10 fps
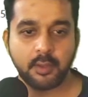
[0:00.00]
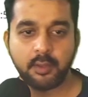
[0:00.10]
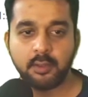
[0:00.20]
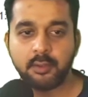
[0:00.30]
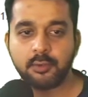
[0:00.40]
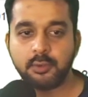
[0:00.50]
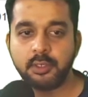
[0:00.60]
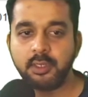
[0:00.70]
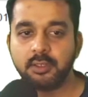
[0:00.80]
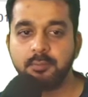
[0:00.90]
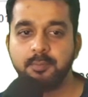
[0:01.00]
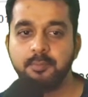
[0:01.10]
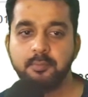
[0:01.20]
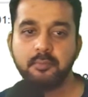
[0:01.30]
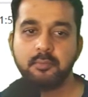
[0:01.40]
so the next
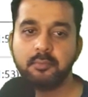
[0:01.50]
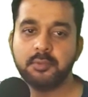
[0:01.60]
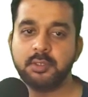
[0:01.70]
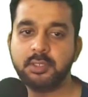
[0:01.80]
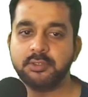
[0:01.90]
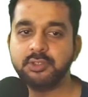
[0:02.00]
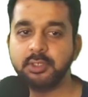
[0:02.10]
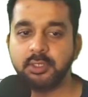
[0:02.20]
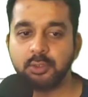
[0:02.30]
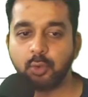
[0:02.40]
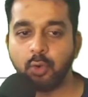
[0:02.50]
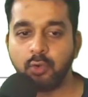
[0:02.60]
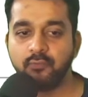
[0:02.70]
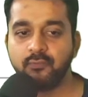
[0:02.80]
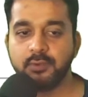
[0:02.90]
section is
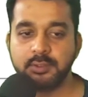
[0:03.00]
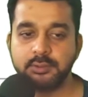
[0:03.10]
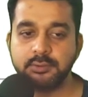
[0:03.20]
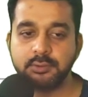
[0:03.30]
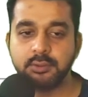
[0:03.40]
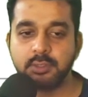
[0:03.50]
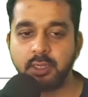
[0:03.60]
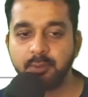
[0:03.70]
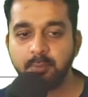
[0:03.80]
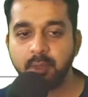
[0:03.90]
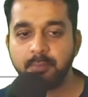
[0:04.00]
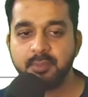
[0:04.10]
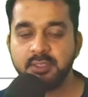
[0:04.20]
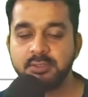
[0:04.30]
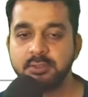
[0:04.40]
orphaned sitemap
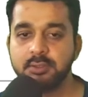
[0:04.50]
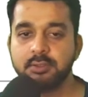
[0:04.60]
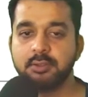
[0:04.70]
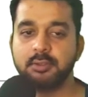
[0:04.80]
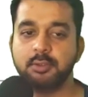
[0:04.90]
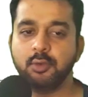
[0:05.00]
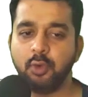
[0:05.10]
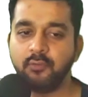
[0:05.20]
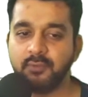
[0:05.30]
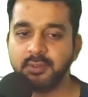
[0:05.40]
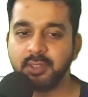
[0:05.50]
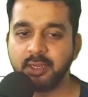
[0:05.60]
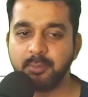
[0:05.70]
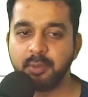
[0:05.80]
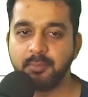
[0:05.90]
pages. So orphaned
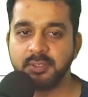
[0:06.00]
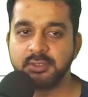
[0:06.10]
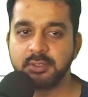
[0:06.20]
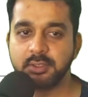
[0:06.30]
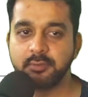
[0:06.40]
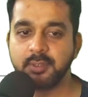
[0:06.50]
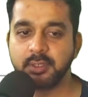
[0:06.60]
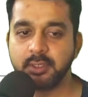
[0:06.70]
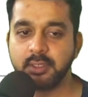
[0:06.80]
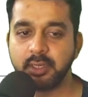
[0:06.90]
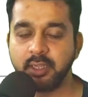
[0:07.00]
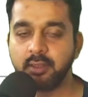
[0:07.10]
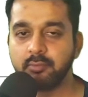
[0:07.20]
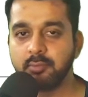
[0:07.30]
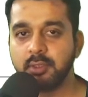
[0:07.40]
sitemap pages is basically like
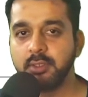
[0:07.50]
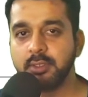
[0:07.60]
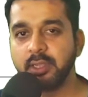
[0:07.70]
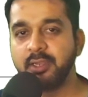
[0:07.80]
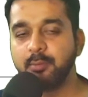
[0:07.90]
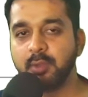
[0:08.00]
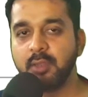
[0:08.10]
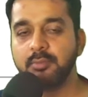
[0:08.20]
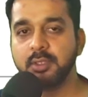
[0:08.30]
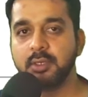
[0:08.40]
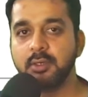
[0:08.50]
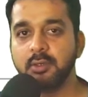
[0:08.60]
in the sitemap there are